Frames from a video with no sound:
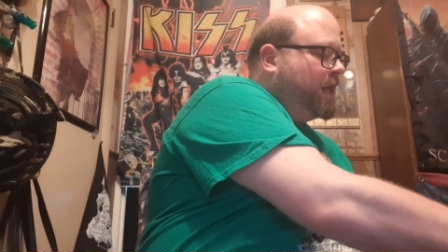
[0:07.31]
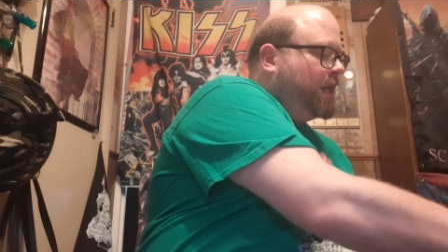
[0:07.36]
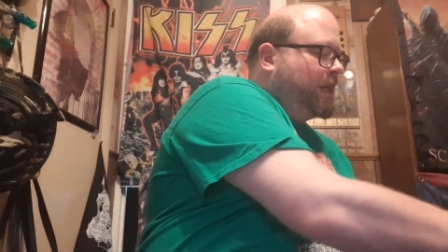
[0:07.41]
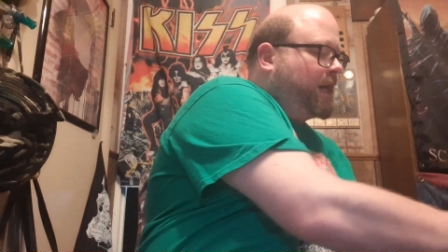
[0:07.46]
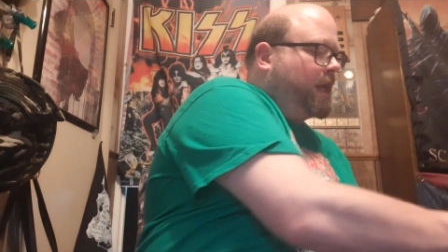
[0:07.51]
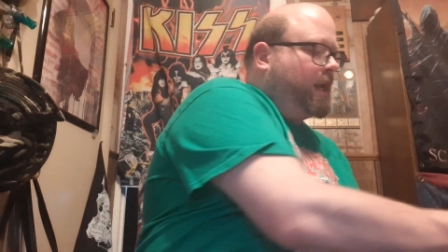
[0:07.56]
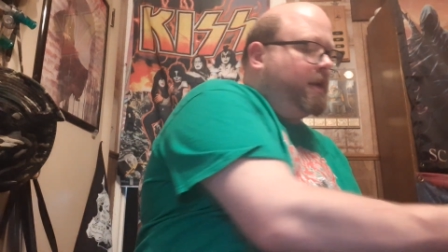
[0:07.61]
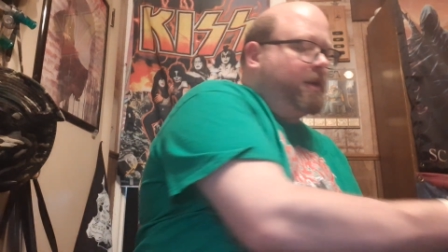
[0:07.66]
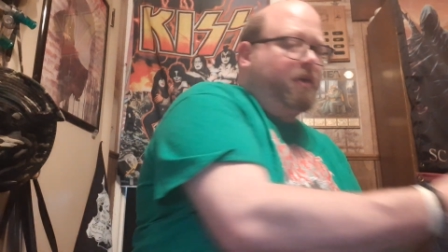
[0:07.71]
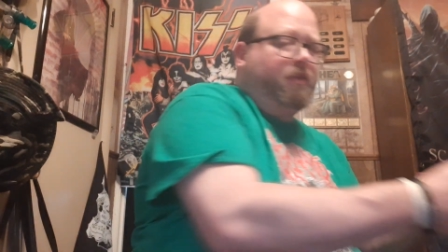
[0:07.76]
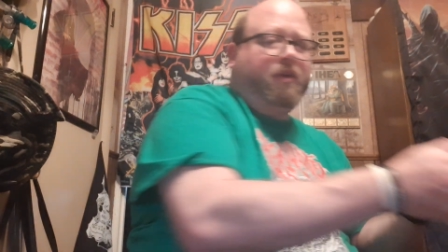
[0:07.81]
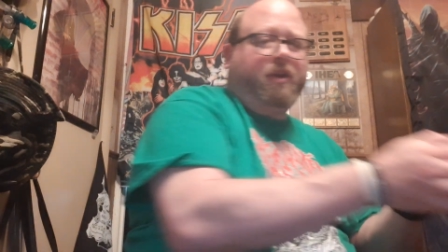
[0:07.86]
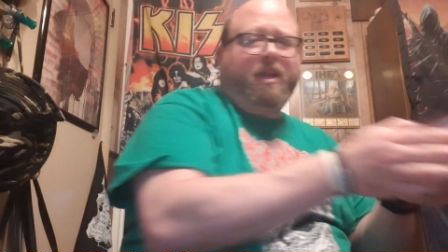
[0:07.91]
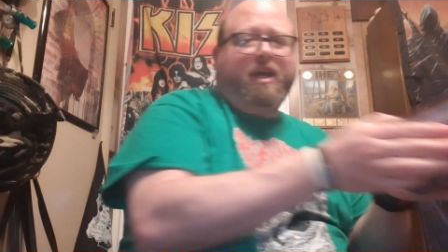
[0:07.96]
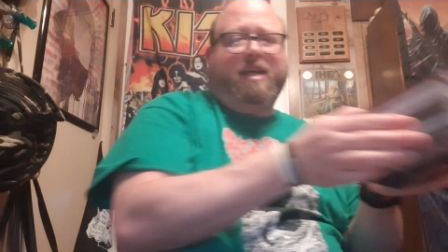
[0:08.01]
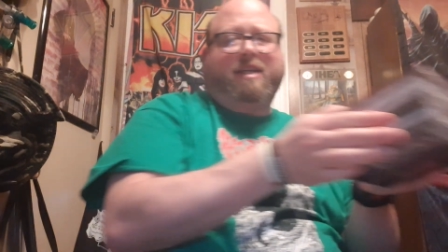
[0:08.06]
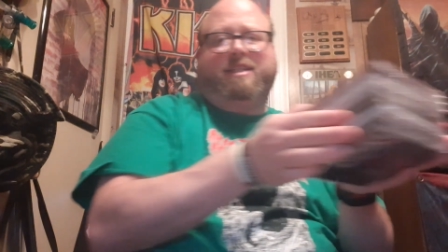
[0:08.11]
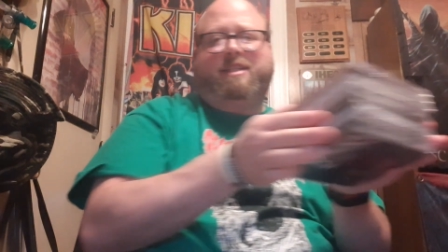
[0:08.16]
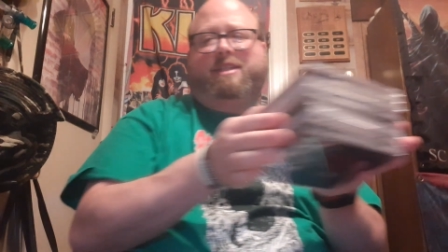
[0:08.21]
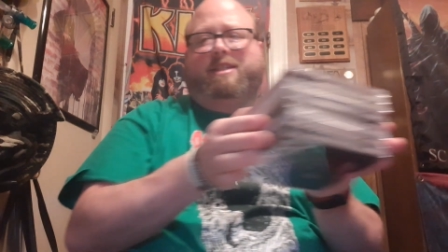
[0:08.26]
Got another
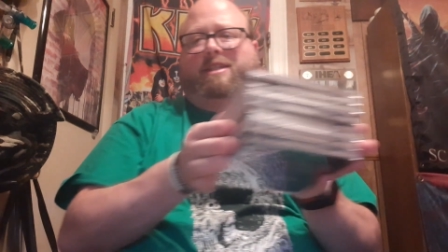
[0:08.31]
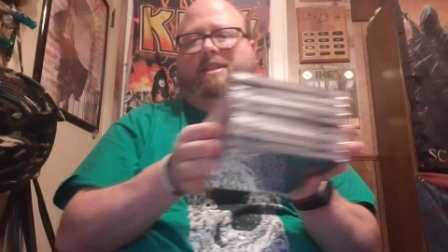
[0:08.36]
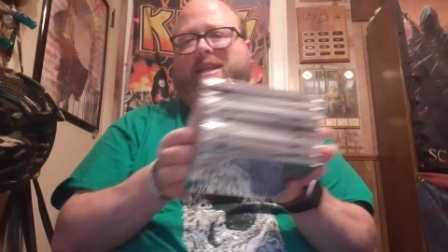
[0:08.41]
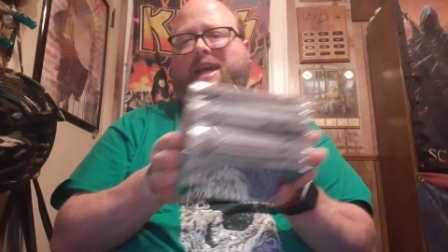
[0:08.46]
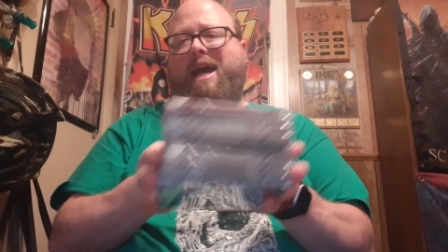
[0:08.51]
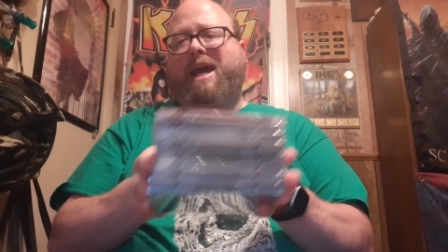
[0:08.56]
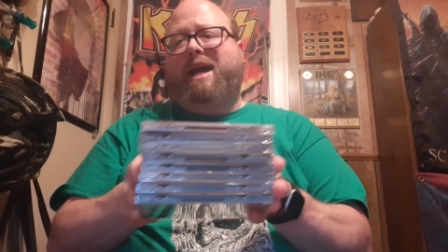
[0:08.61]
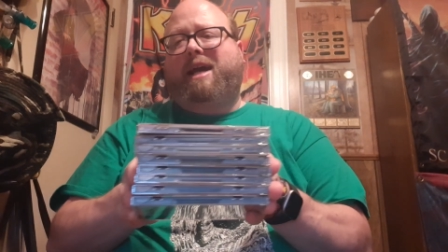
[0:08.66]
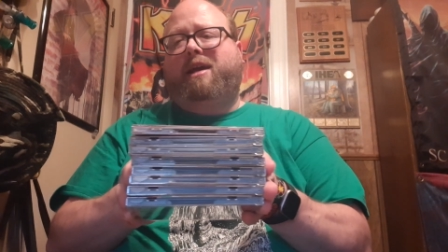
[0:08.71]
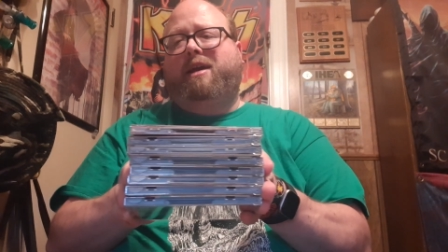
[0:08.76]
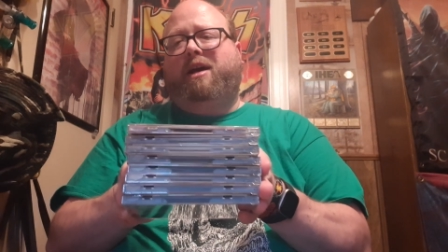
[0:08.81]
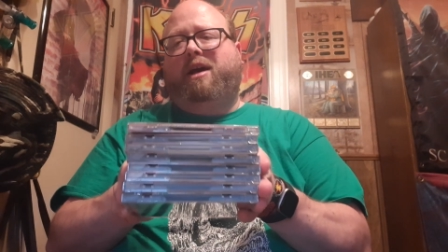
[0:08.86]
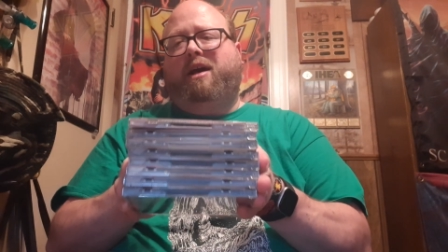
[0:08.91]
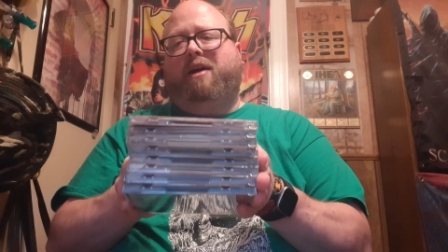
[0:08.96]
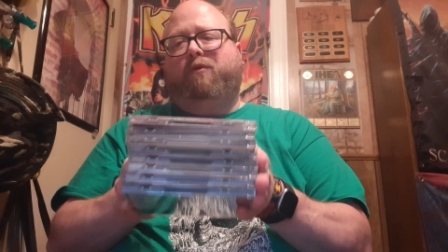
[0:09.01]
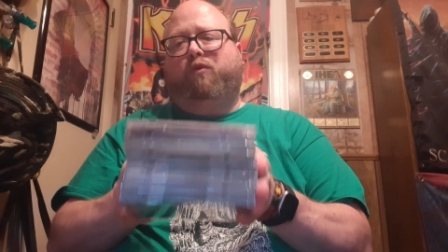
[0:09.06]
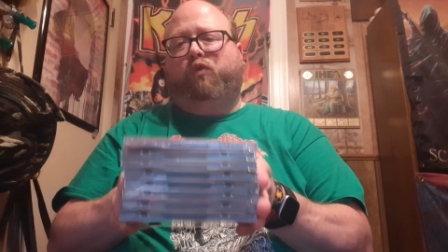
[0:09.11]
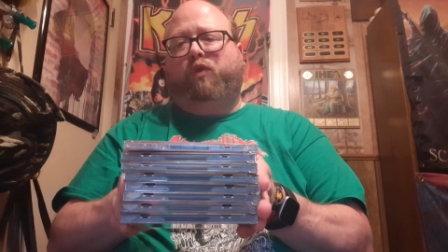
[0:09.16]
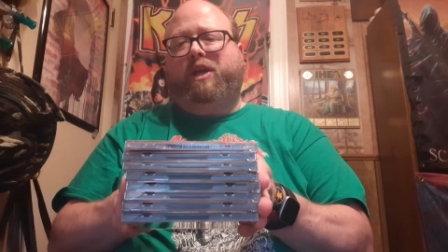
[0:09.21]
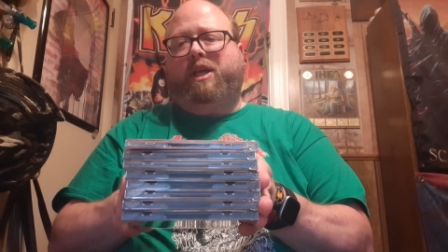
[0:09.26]
nice stack
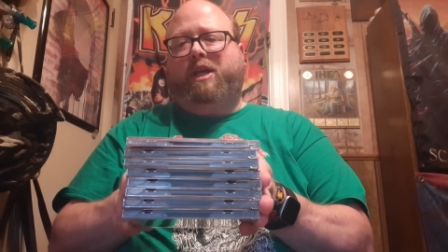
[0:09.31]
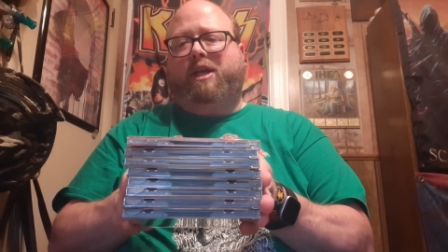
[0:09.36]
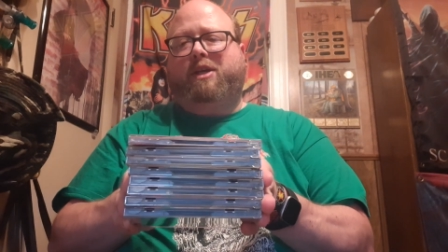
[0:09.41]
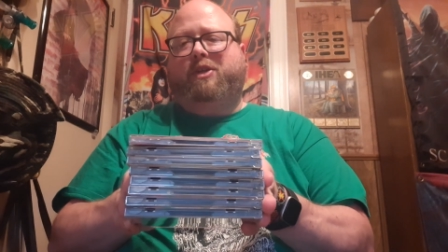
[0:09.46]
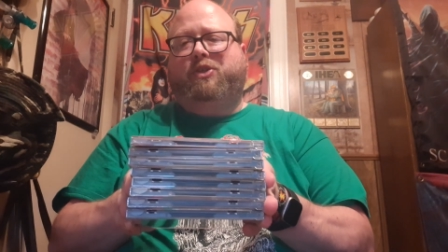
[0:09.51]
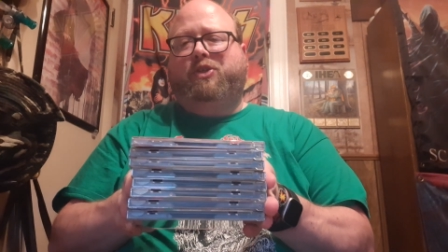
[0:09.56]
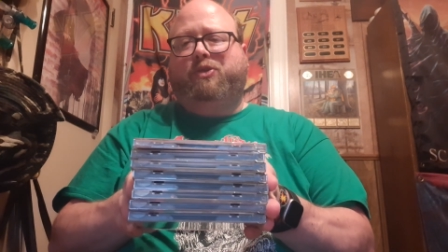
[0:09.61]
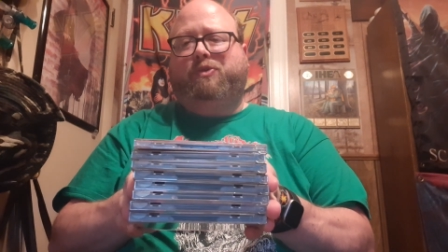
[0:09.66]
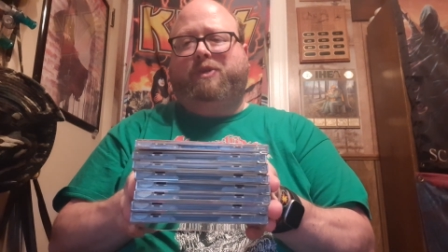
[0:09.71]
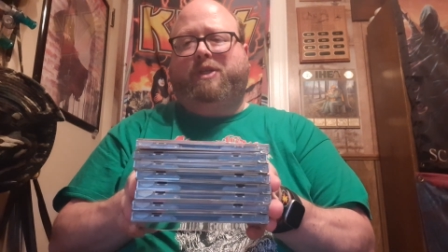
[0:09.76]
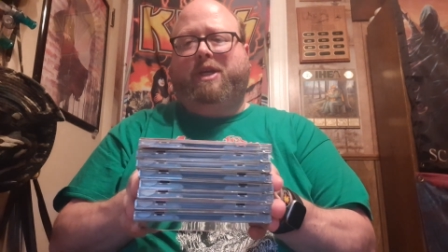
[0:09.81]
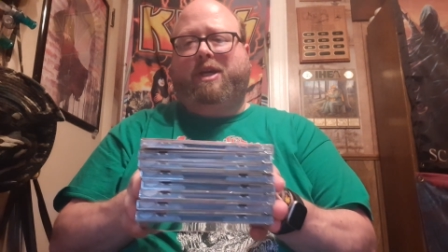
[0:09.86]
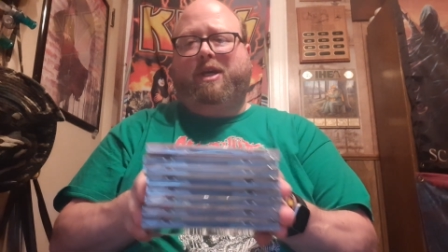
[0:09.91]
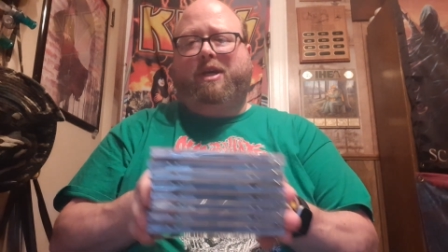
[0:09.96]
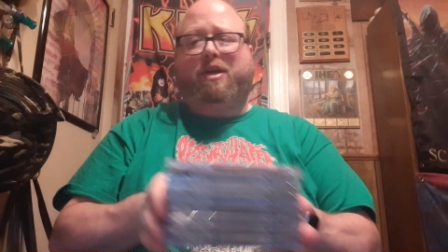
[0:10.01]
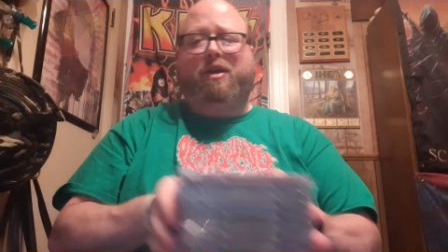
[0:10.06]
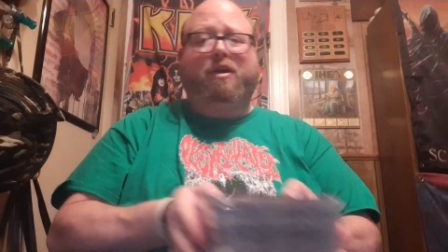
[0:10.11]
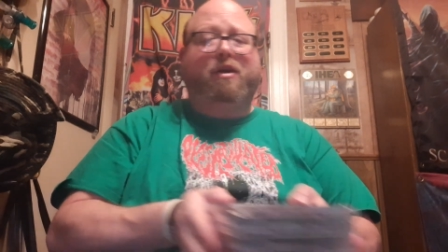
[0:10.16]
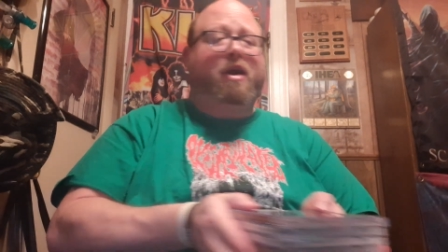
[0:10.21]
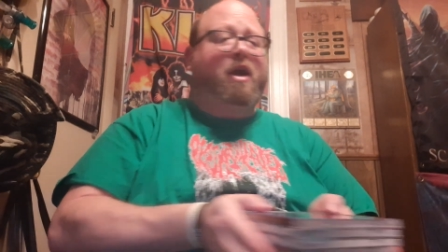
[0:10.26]
of reissues
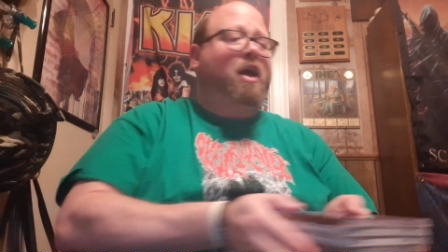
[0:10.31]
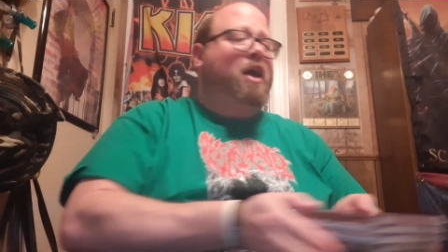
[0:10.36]
here